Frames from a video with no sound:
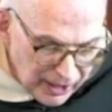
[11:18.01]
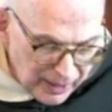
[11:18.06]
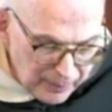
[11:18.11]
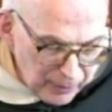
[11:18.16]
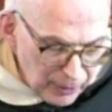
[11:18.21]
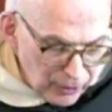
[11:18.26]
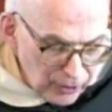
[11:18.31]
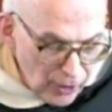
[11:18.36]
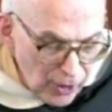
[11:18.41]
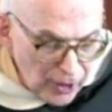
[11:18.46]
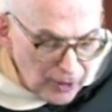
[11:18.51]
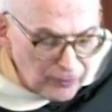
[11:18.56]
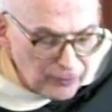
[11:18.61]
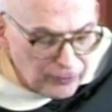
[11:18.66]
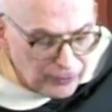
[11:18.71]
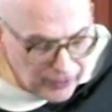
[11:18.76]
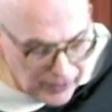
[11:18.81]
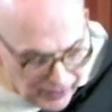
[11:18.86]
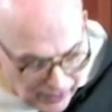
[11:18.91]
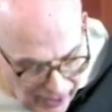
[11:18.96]
can be thought of
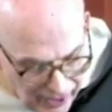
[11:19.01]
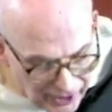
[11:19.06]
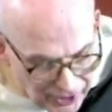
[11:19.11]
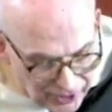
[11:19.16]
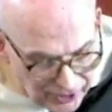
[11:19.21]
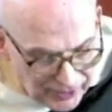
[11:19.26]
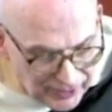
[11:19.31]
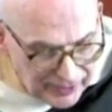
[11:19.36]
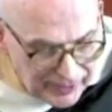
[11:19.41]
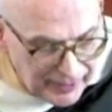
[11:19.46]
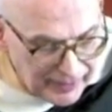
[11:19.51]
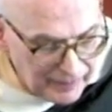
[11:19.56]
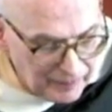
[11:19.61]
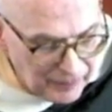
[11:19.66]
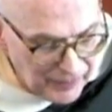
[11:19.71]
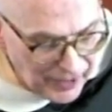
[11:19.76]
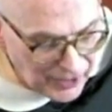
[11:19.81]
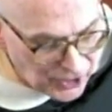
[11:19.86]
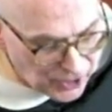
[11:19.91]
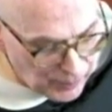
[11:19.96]
theologically
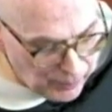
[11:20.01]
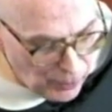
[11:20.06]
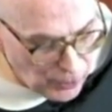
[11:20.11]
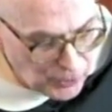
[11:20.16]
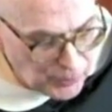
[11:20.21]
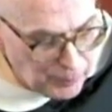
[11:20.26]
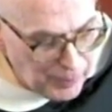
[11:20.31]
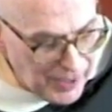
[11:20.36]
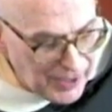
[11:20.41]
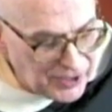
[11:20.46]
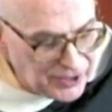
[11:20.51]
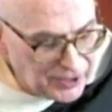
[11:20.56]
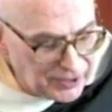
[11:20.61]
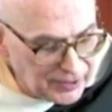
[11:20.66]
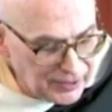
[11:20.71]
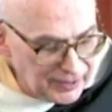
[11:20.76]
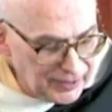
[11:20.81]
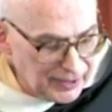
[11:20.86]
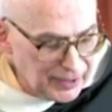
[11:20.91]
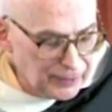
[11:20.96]
as the most
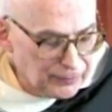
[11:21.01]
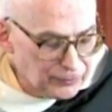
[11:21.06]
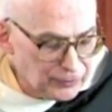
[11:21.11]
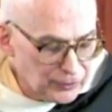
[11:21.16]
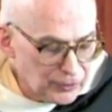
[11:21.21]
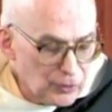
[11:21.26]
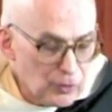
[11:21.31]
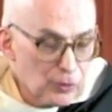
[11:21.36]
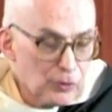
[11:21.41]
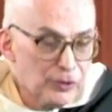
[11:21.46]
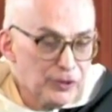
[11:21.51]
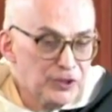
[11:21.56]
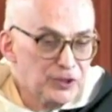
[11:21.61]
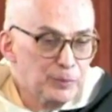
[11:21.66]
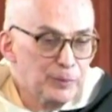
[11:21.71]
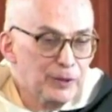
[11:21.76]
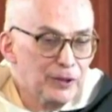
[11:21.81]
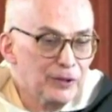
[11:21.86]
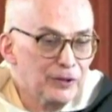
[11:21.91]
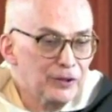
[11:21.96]
basic gift of the Holy
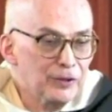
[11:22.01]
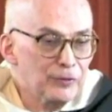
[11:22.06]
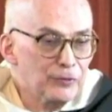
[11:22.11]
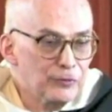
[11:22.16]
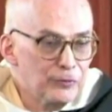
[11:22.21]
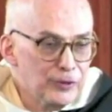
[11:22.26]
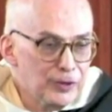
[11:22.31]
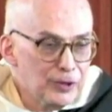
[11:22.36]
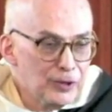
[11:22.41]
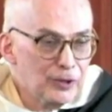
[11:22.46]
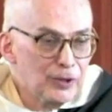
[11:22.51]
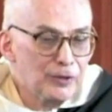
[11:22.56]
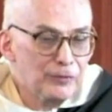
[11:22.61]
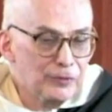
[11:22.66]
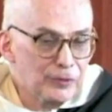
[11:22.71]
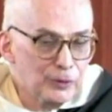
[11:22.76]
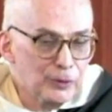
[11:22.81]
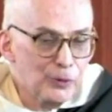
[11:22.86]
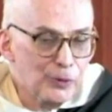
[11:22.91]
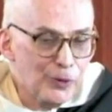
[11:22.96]
Spirit, the fear
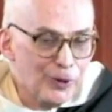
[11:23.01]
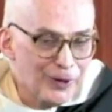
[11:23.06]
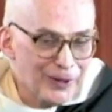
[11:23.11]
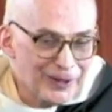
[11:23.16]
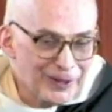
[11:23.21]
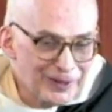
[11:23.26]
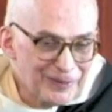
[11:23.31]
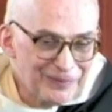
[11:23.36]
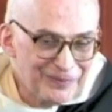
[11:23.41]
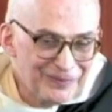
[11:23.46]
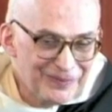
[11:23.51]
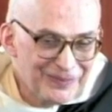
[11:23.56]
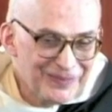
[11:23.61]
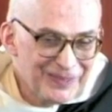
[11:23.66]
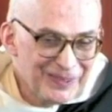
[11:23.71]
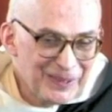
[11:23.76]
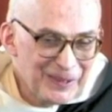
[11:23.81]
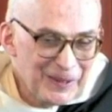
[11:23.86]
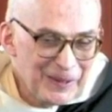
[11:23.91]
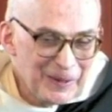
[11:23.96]
of the Lord.
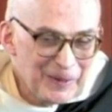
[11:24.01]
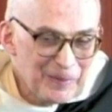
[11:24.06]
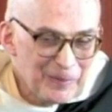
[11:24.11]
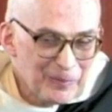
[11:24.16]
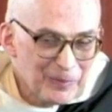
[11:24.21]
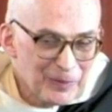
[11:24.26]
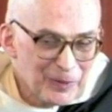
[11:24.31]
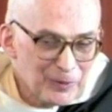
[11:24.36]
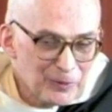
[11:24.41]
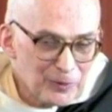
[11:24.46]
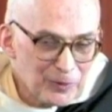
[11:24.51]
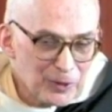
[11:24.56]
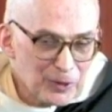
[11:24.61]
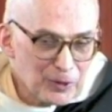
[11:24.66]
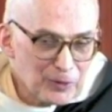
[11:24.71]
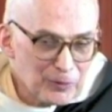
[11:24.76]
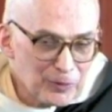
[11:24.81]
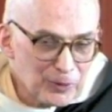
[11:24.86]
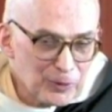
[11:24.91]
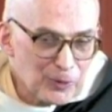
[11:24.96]

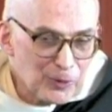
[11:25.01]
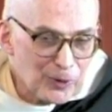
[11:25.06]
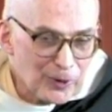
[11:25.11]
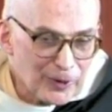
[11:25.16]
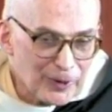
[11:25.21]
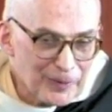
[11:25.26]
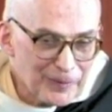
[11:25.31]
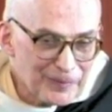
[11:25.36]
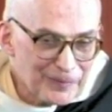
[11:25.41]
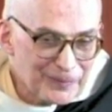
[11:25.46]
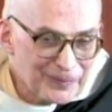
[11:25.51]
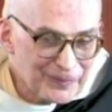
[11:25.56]
Fear of the Lord.